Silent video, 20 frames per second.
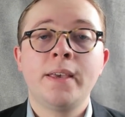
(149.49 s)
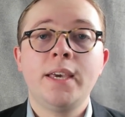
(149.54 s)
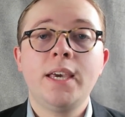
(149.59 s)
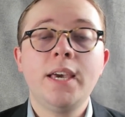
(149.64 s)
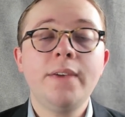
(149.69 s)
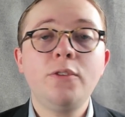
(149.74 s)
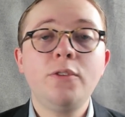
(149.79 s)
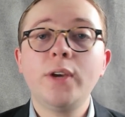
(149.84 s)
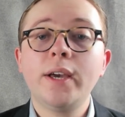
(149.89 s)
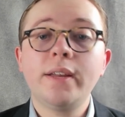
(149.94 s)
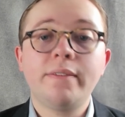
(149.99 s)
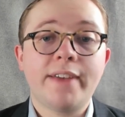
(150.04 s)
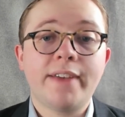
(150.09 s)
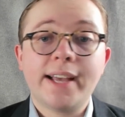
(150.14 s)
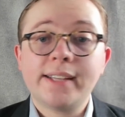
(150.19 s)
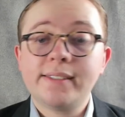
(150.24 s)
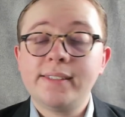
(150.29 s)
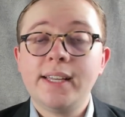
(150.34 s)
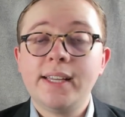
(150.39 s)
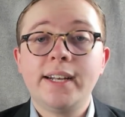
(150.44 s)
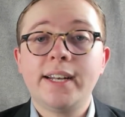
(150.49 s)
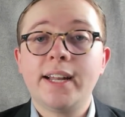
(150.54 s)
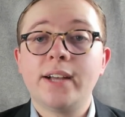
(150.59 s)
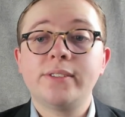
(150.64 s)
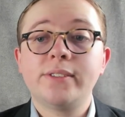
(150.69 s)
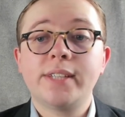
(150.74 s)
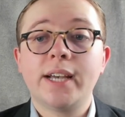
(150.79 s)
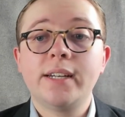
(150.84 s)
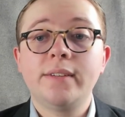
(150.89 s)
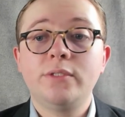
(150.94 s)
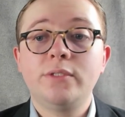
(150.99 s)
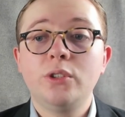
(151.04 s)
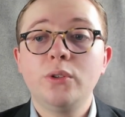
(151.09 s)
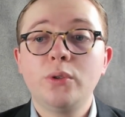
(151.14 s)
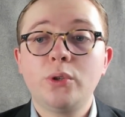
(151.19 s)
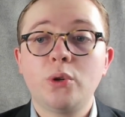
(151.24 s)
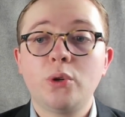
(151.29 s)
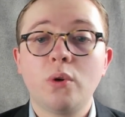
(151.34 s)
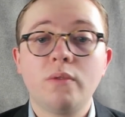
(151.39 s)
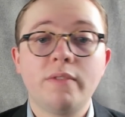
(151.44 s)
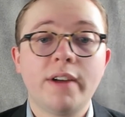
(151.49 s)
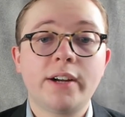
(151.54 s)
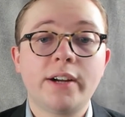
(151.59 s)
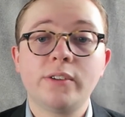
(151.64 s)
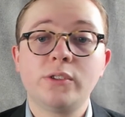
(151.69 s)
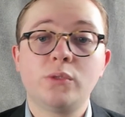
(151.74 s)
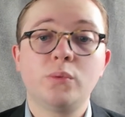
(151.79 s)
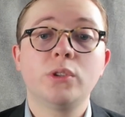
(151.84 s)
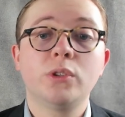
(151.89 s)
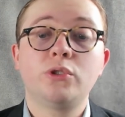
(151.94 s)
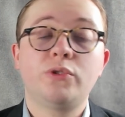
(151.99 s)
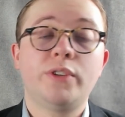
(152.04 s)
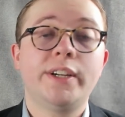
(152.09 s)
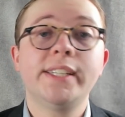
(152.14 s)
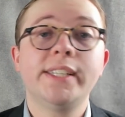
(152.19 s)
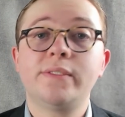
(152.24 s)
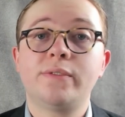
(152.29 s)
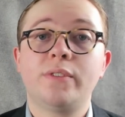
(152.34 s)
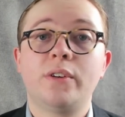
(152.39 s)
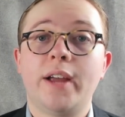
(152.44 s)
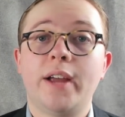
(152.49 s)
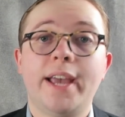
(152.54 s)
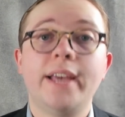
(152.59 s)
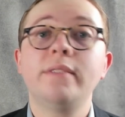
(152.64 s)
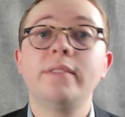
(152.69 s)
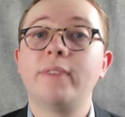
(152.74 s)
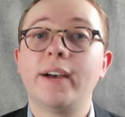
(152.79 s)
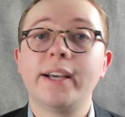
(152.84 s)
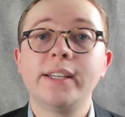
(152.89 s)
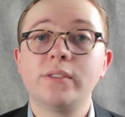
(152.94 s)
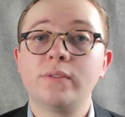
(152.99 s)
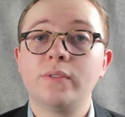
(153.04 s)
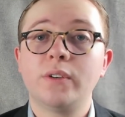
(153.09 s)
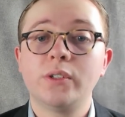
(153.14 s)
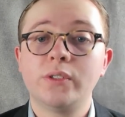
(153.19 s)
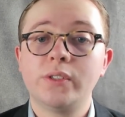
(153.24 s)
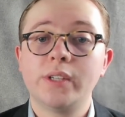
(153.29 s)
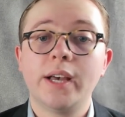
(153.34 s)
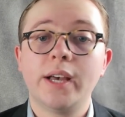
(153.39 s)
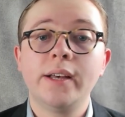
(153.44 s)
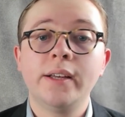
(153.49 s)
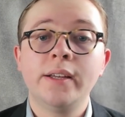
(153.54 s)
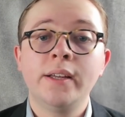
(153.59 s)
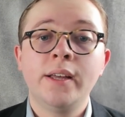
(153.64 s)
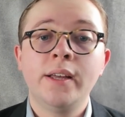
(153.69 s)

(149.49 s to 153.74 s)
If you get vaccinated outside of Duke, your records will transfer and vice versa.